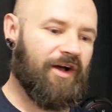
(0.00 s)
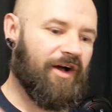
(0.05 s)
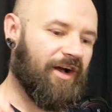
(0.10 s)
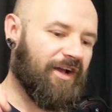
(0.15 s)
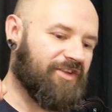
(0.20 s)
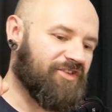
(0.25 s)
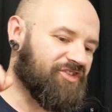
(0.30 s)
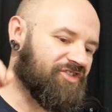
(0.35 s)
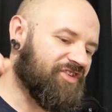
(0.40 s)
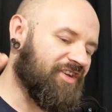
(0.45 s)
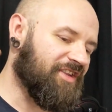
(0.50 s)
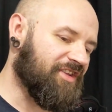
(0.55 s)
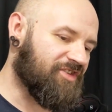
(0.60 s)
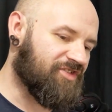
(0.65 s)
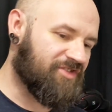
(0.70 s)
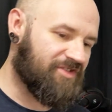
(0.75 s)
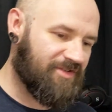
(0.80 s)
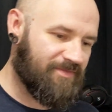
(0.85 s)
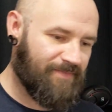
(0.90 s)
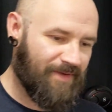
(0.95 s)
I can see
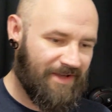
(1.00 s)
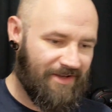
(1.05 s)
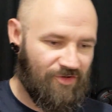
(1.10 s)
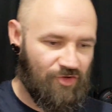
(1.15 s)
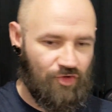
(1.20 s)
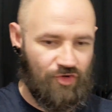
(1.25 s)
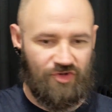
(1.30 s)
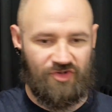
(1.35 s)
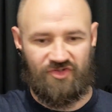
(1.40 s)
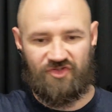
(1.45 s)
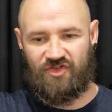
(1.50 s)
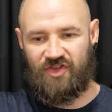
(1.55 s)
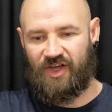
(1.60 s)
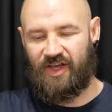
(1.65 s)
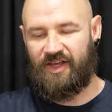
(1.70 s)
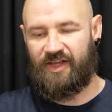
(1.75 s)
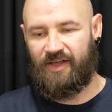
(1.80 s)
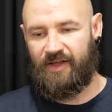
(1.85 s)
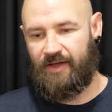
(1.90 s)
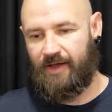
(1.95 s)
this being used
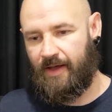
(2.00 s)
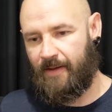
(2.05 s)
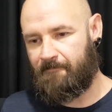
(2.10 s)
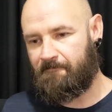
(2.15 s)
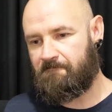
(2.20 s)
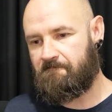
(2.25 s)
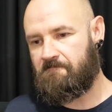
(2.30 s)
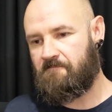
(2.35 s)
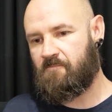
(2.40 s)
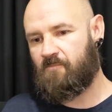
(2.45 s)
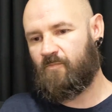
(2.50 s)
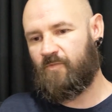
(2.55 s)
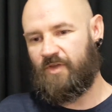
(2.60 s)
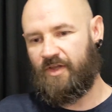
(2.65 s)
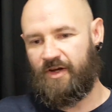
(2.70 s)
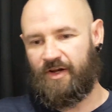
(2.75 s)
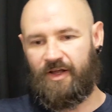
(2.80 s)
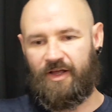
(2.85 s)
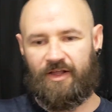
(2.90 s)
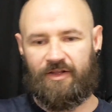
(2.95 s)
like,
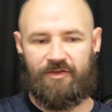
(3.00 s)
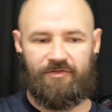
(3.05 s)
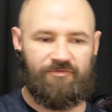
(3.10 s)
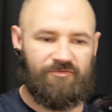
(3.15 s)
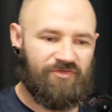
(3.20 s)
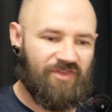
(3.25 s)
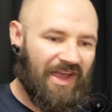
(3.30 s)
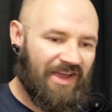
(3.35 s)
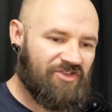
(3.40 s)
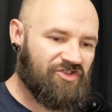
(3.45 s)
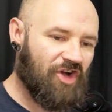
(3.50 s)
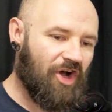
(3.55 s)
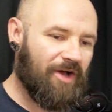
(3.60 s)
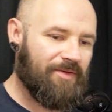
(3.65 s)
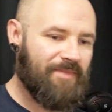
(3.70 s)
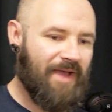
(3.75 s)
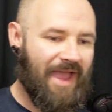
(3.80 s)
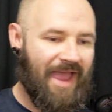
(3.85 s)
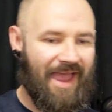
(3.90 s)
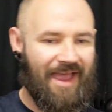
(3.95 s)

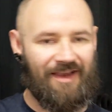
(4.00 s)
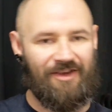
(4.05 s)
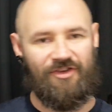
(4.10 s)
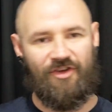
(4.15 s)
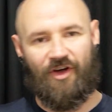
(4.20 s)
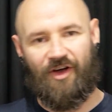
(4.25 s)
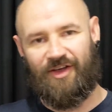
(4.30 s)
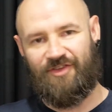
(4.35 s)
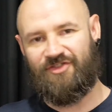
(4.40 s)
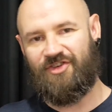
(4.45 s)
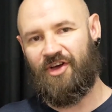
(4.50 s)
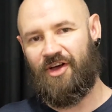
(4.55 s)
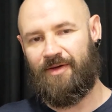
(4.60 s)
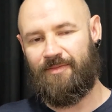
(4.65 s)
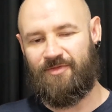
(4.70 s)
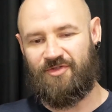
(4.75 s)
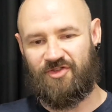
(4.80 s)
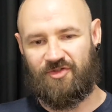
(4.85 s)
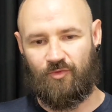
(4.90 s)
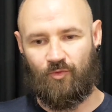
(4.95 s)
daytime and
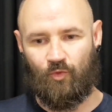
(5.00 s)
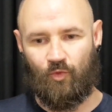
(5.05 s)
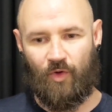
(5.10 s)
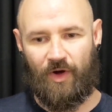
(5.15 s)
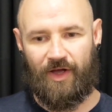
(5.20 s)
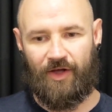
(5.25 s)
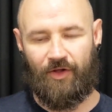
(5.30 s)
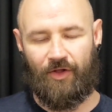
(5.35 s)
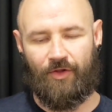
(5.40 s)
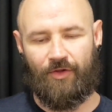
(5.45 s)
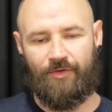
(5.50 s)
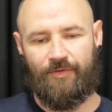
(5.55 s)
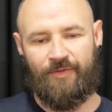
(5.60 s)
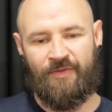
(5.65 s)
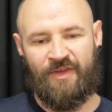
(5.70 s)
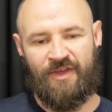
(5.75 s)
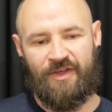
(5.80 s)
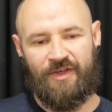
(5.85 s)
nighttime as well.